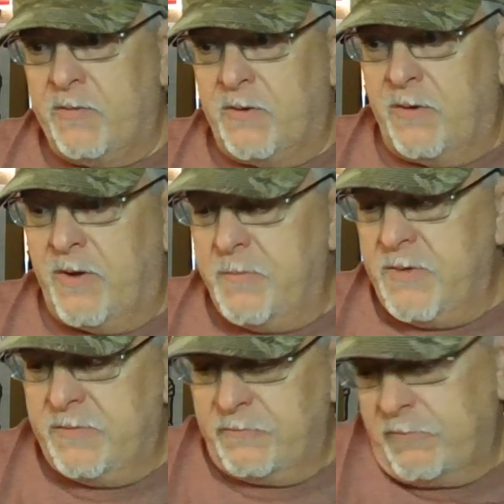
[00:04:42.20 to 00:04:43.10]
So, I
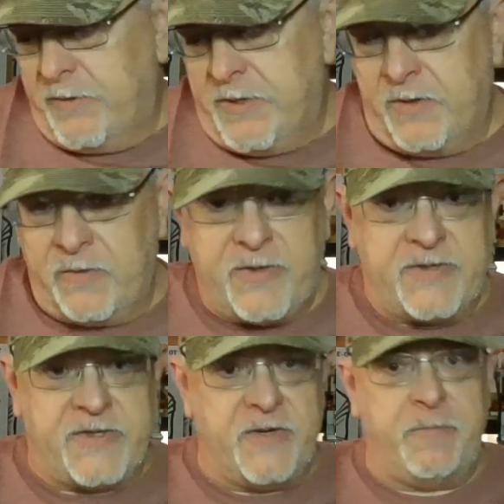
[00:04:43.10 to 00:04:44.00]
mean, you know,
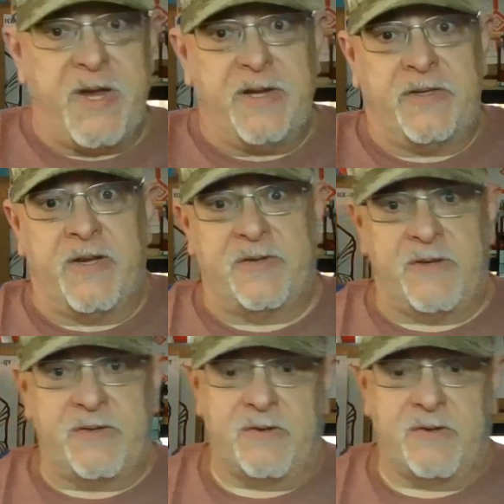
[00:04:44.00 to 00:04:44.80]
it's in a beta testing.